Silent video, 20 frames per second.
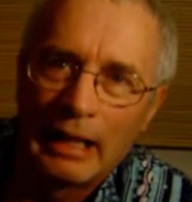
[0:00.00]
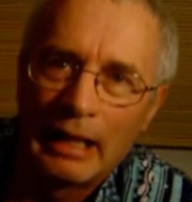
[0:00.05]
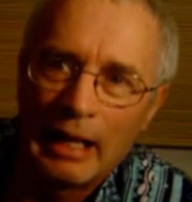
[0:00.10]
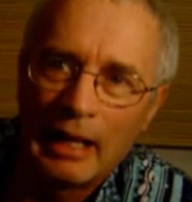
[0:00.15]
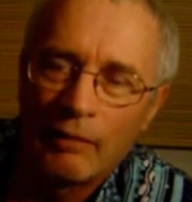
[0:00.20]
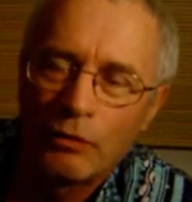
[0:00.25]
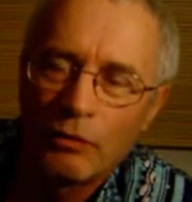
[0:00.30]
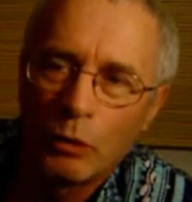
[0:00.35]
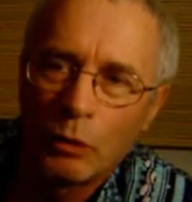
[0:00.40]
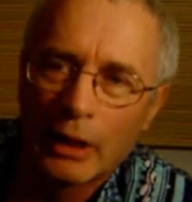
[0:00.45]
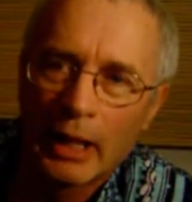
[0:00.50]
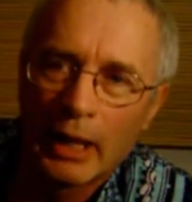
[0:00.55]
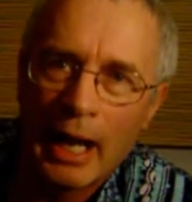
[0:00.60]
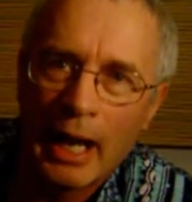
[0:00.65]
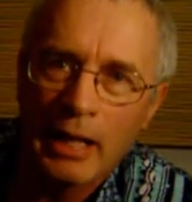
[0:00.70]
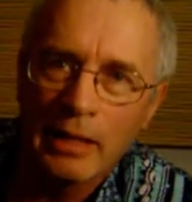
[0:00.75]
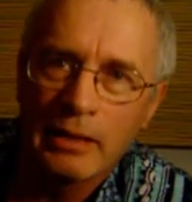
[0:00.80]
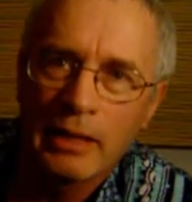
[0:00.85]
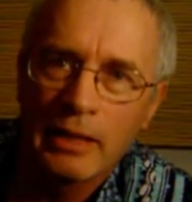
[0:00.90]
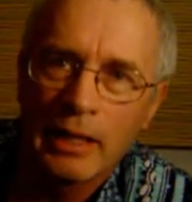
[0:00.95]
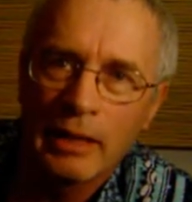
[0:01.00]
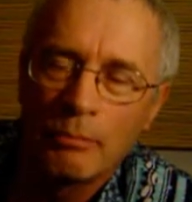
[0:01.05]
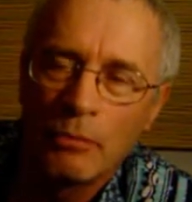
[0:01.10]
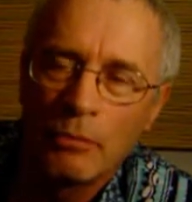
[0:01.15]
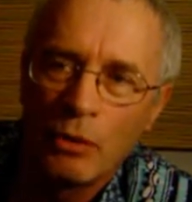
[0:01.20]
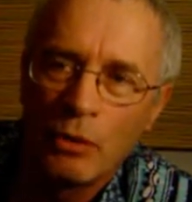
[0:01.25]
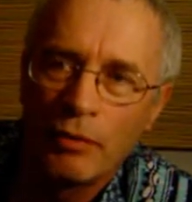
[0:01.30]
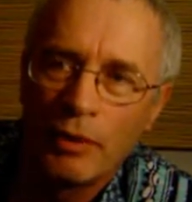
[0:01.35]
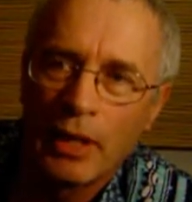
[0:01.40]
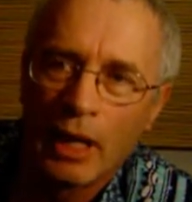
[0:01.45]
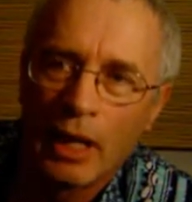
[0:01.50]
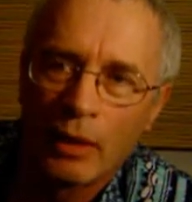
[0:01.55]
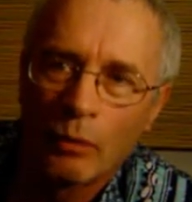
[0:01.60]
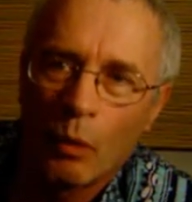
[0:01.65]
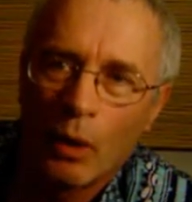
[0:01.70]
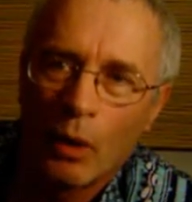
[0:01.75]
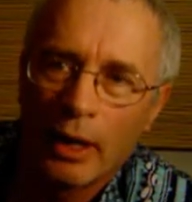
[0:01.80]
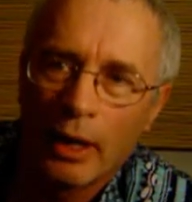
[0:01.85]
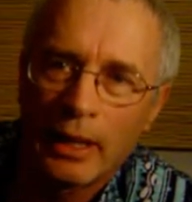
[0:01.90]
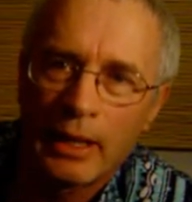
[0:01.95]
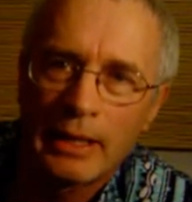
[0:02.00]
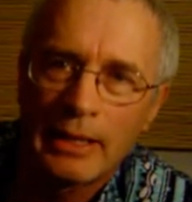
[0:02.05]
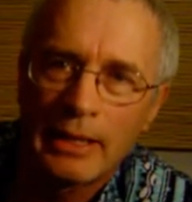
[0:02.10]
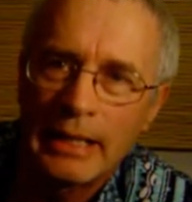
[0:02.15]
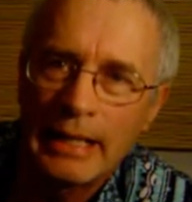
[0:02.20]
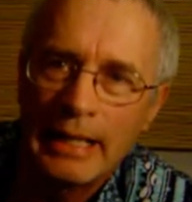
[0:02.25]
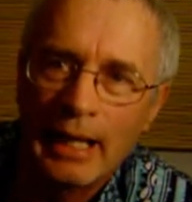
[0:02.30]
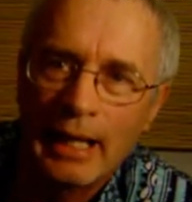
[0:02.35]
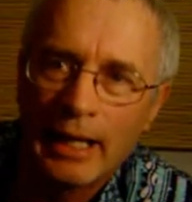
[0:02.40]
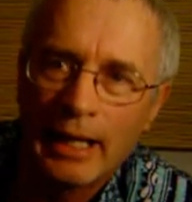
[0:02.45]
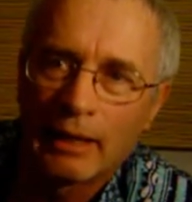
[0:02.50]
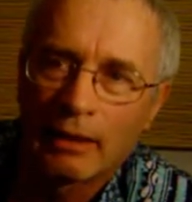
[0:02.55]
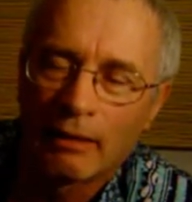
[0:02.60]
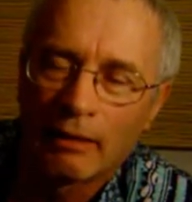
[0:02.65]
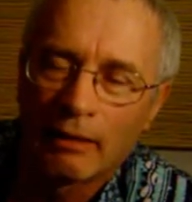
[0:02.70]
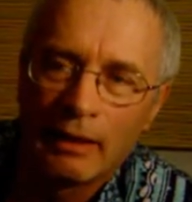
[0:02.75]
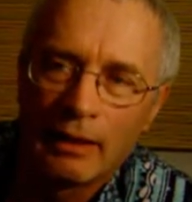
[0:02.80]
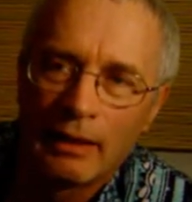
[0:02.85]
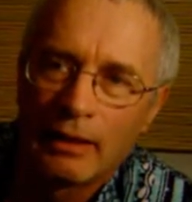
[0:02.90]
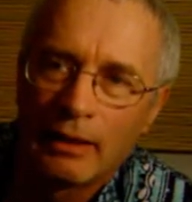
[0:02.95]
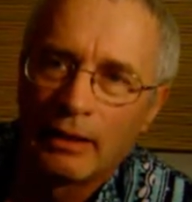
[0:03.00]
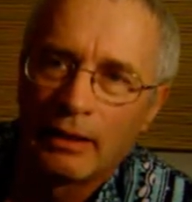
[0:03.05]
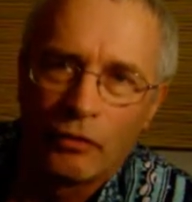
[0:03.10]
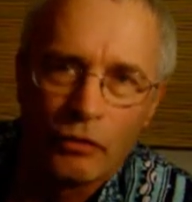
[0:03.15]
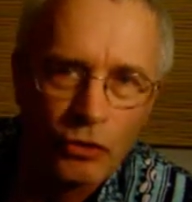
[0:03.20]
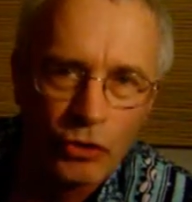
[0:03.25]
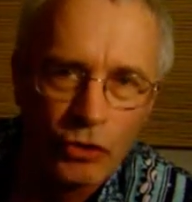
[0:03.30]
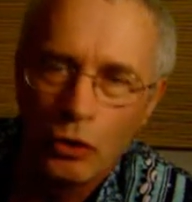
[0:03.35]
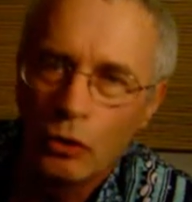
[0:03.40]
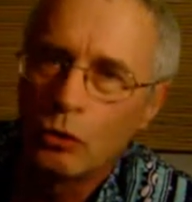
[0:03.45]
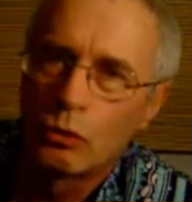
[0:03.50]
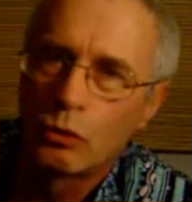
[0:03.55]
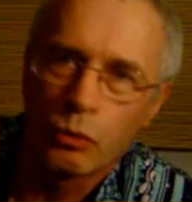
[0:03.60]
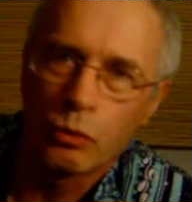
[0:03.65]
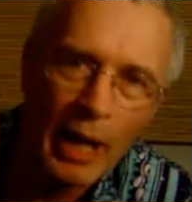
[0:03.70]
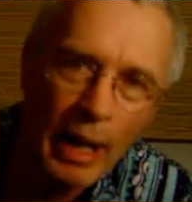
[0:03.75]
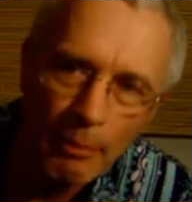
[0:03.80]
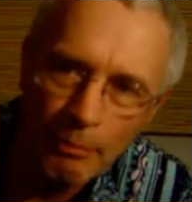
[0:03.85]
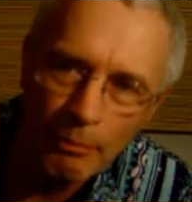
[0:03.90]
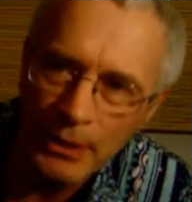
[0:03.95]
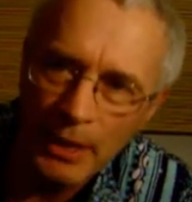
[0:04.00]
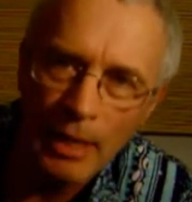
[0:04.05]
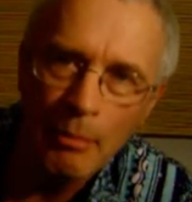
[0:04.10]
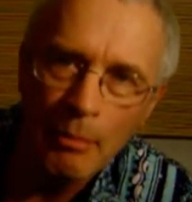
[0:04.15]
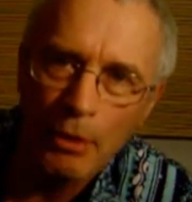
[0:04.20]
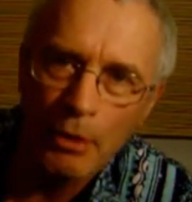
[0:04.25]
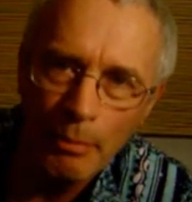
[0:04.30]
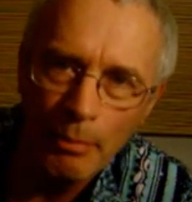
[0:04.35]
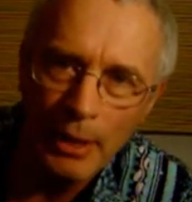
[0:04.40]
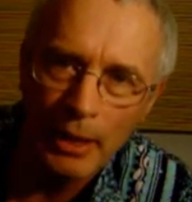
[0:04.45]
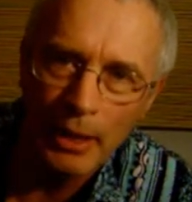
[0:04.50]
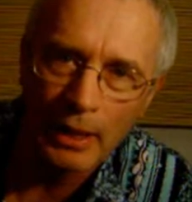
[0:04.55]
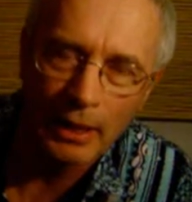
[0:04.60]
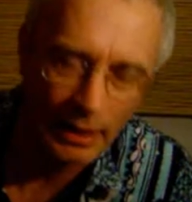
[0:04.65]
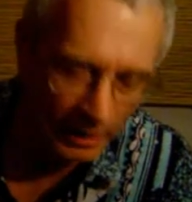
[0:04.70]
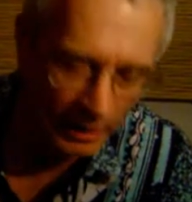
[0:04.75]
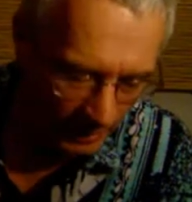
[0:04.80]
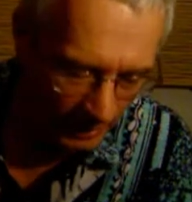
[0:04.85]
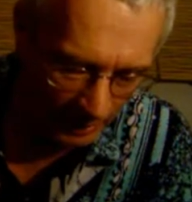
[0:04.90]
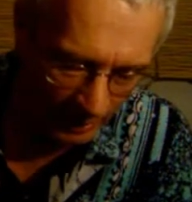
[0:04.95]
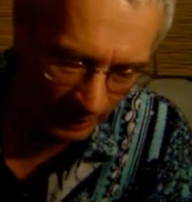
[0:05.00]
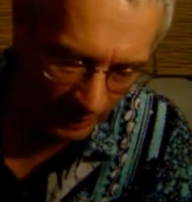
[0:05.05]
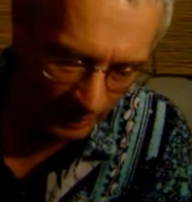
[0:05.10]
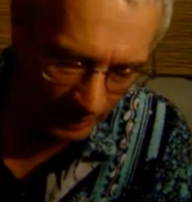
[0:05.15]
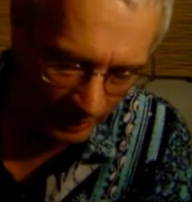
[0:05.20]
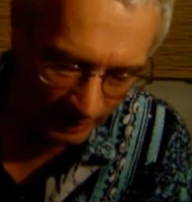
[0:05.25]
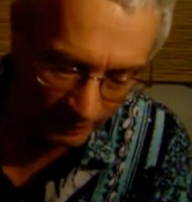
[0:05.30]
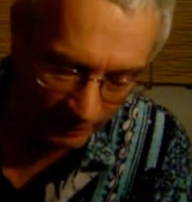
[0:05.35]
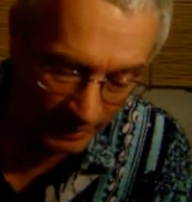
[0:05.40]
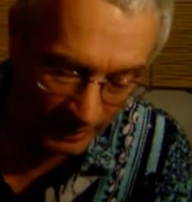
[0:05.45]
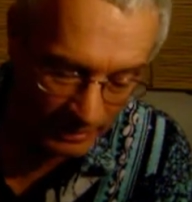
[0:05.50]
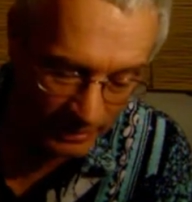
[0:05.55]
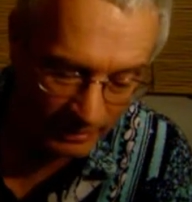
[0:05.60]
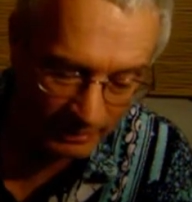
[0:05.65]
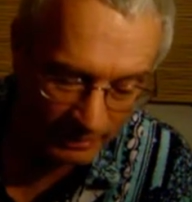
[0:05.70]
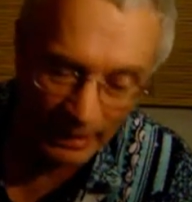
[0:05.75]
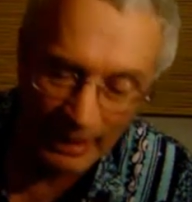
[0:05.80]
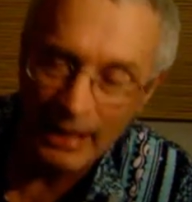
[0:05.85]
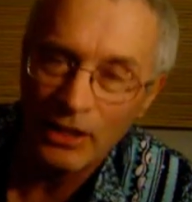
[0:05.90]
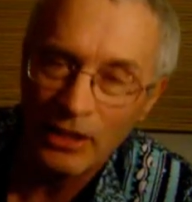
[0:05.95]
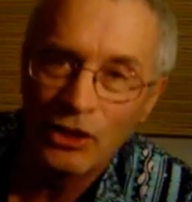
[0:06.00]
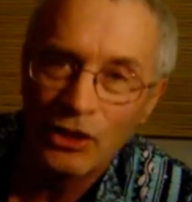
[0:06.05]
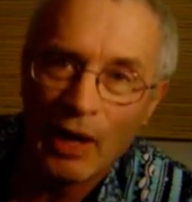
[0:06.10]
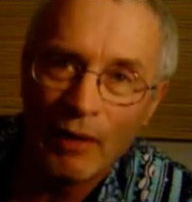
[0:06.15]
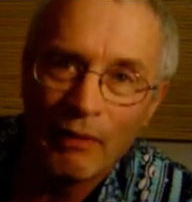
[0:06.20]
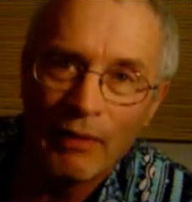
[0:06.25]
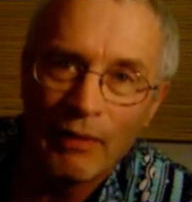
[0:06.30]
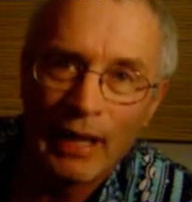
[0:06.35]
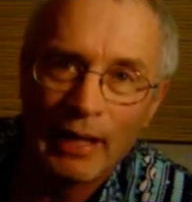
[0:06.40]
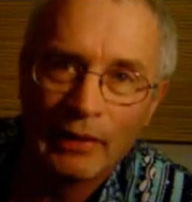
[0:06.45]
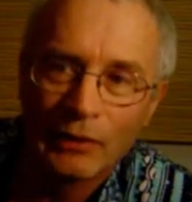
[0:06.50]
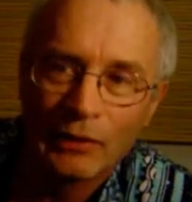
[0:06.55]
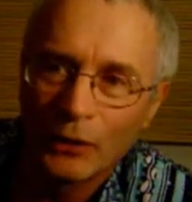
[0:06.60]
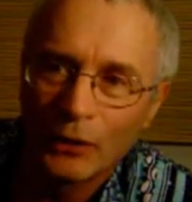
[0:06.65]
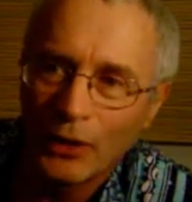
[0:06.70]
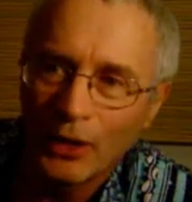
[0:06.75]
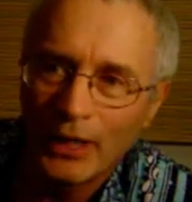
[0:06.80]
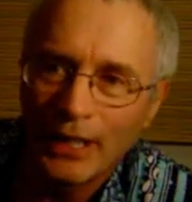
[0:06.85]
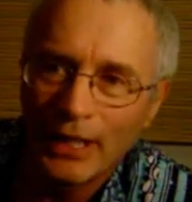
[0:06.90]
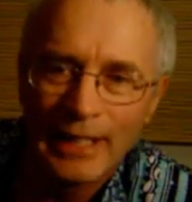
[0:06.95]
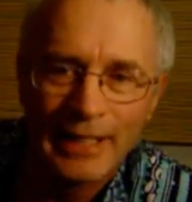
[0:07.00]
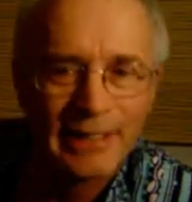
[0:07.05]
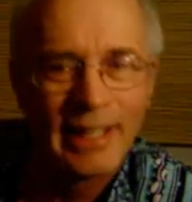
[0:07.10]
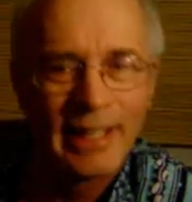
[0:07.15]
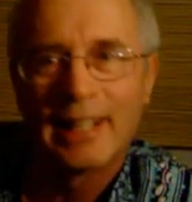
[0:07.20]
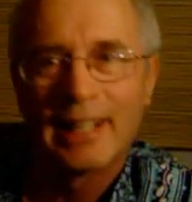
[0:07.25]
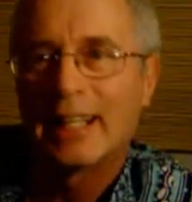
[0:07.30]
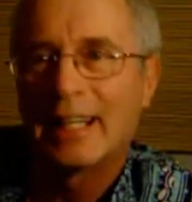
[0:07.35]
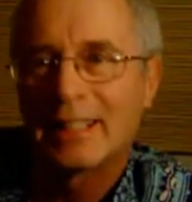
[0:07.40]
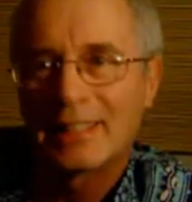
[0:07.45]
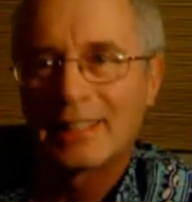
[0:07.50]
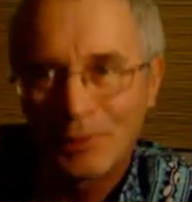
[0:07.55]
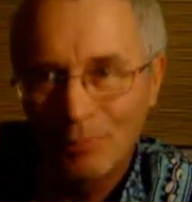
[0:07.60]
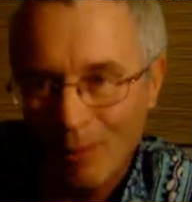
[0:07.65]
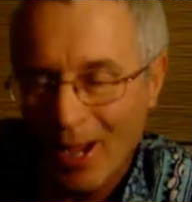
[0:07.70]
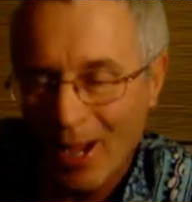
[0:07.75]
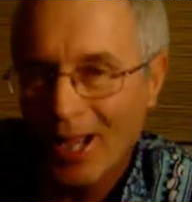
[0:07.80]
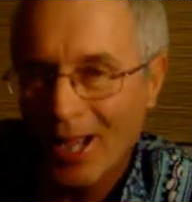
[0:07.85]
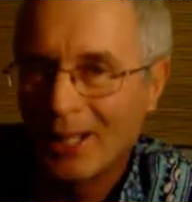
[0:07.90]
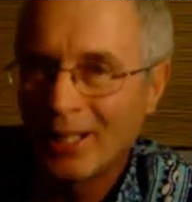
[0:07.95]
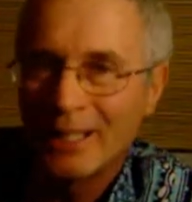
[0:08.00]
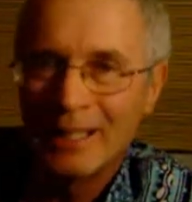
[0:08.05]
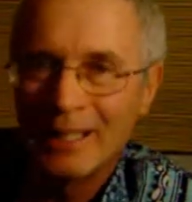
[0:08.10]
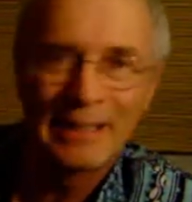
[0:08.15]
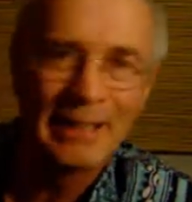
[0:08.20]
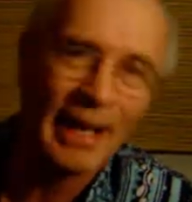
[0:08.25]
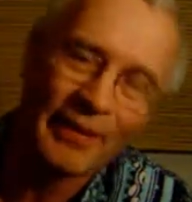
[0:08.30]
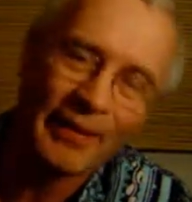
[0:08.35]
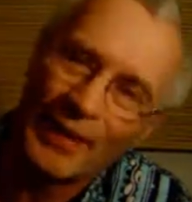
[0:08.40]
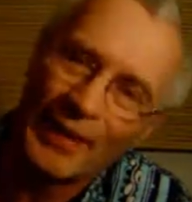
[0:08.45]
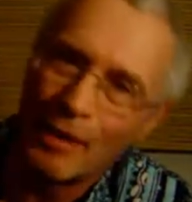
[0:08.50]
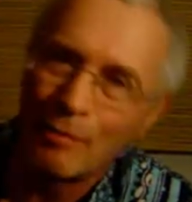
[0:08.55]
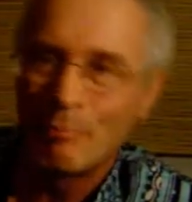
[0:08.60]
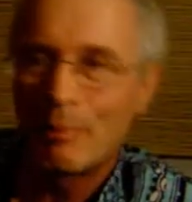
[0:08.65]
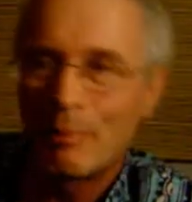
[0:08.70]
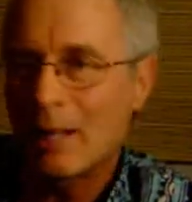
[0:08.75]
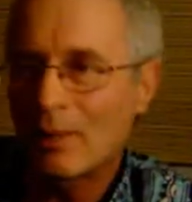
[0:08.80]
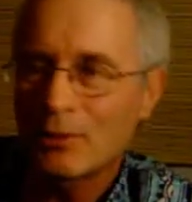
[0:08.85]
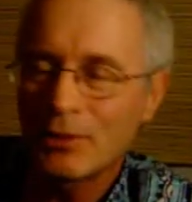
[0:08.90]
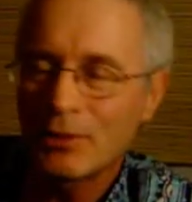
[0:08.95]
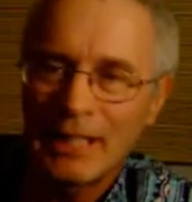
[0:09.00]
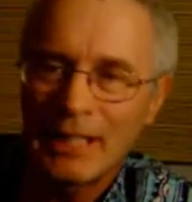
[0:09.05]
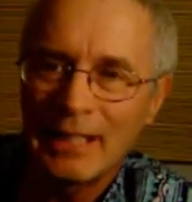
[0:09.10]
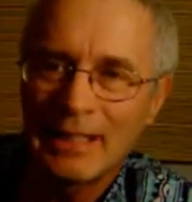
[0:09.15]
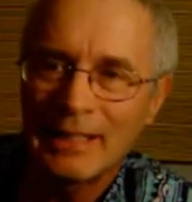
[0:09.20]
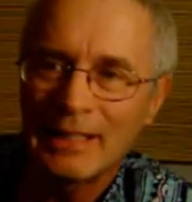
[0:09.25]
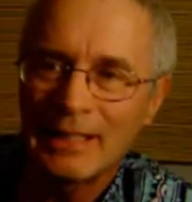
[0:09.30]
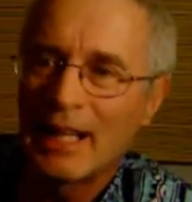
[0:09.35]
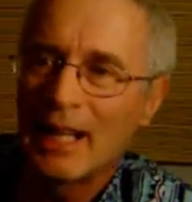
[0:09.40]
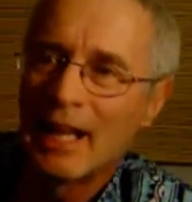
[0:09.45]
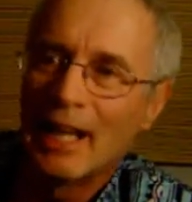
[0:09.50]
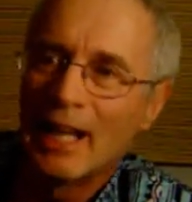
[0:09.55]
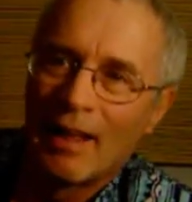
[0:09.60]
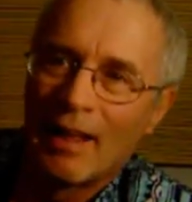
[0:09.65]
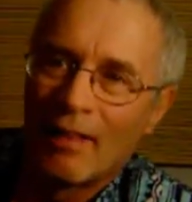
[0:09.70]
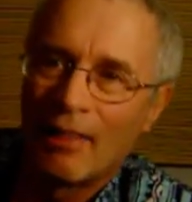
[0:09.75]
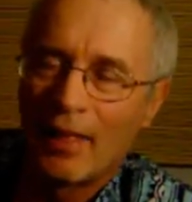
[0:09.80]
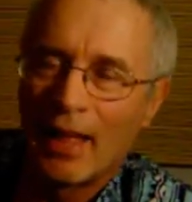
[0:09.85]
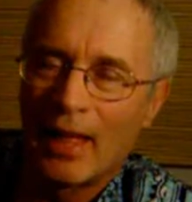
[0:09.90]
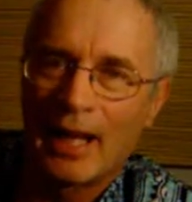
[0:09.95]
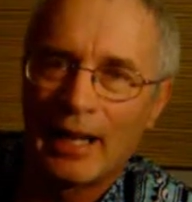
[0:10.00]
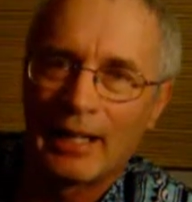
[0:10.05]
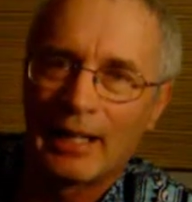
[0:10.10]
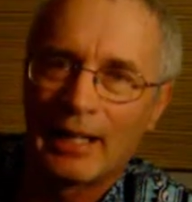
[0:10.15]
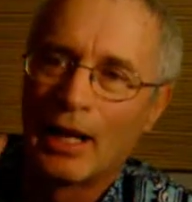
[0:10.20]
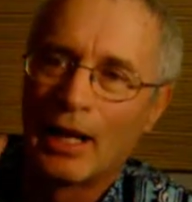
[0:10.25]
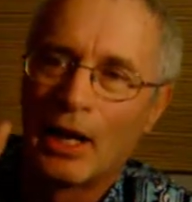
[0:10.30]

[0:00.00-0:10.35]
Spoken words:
If you were casting a movie and wanted a teen idol, you'd grab Tim Urban. He's got that look, he's got that smile, he's got that bounciness, that